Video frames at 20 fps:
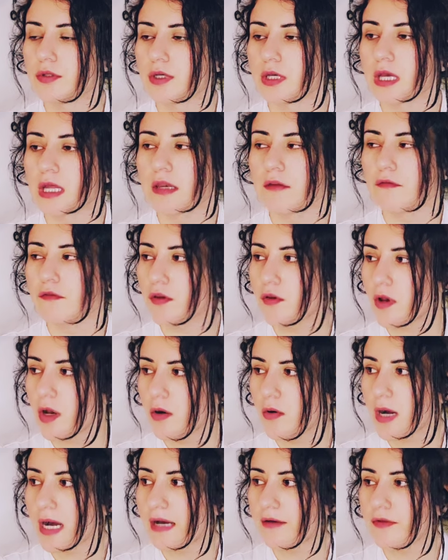And if you
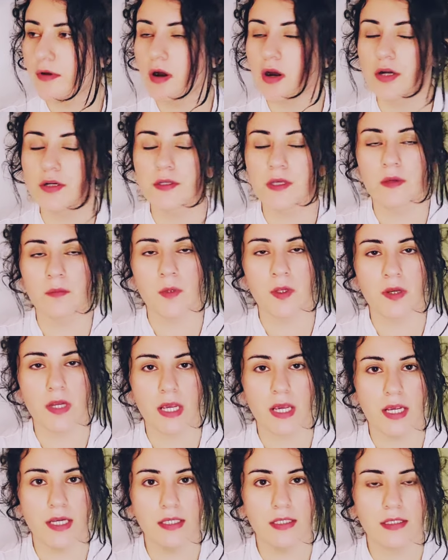know how the heart
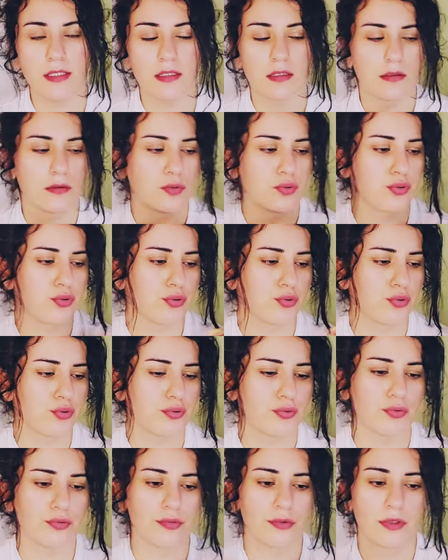communicates,
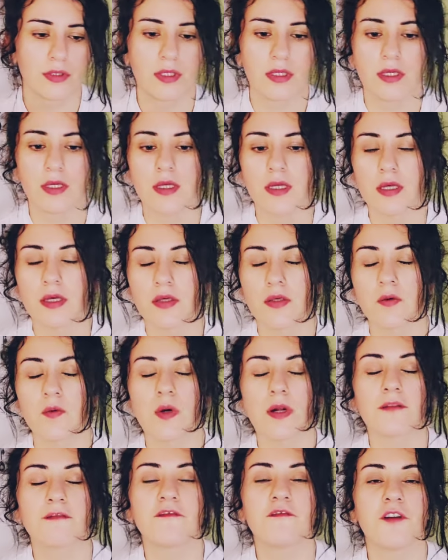you
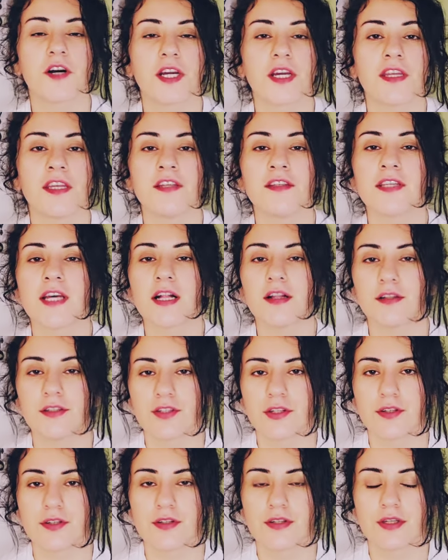are fucking
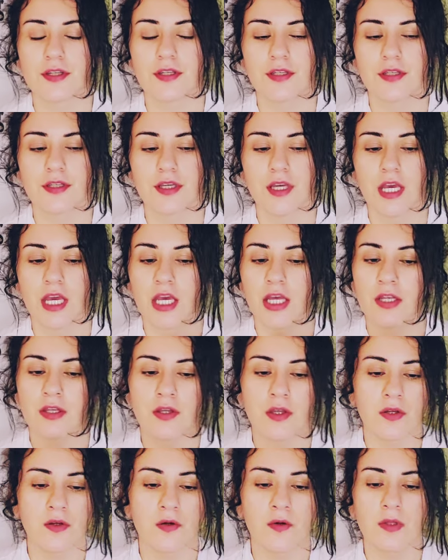intelligent.
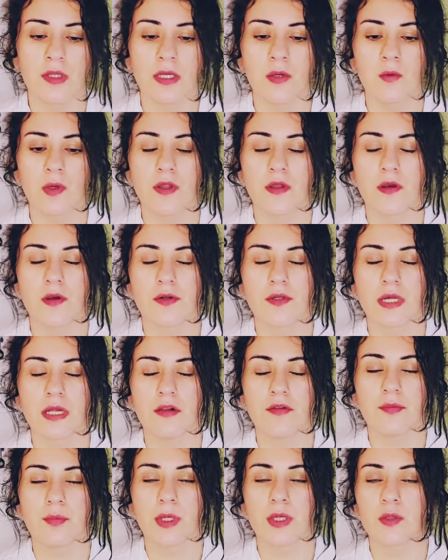Not only with
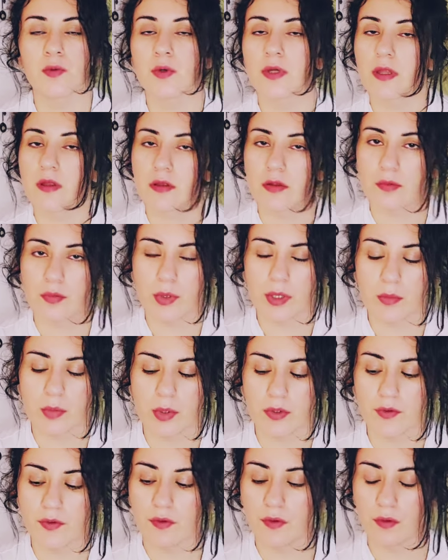yourself, but with other
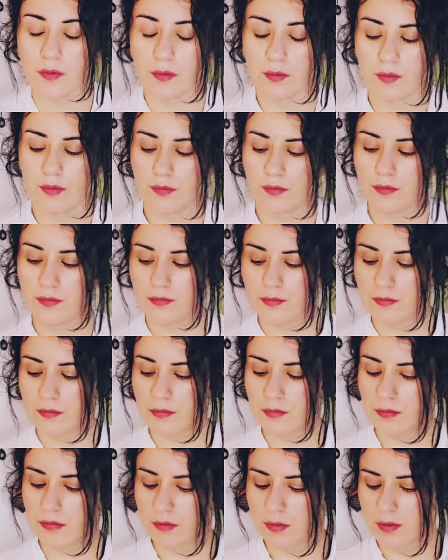people too.
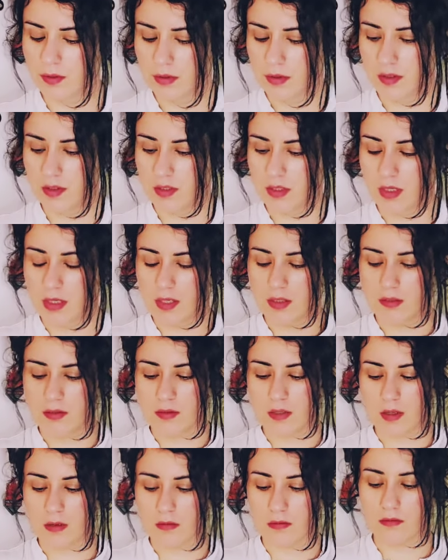
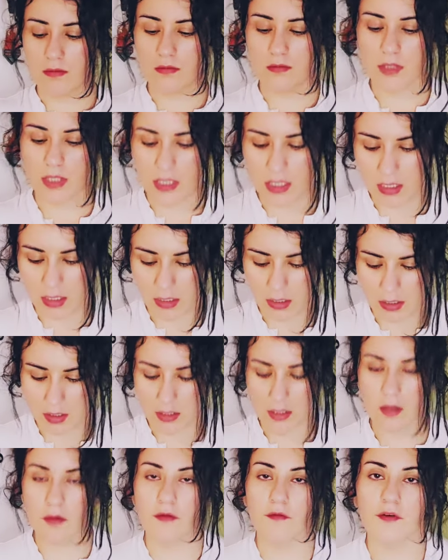So, again,
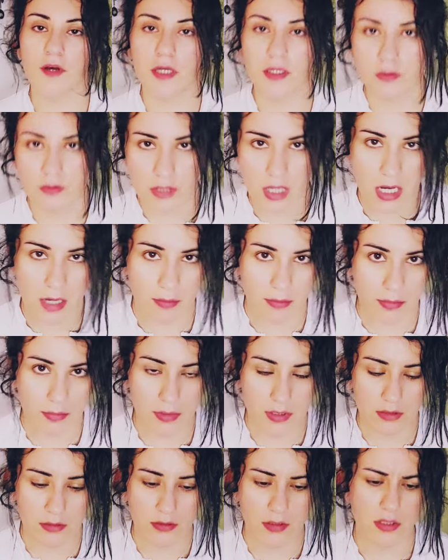cut the fucking trap.
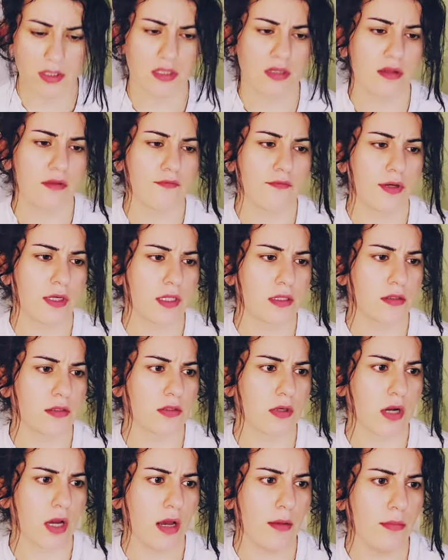Cut the fucking
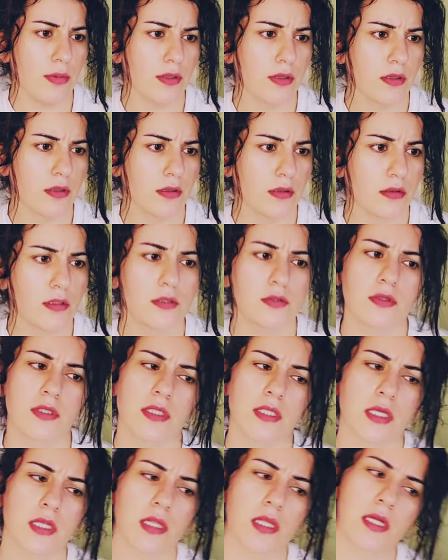trap.
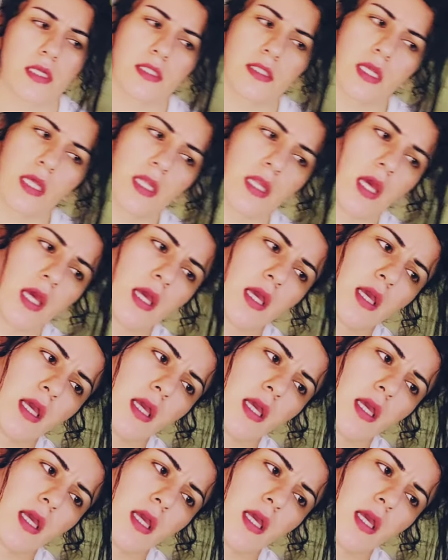Interesting that I say that.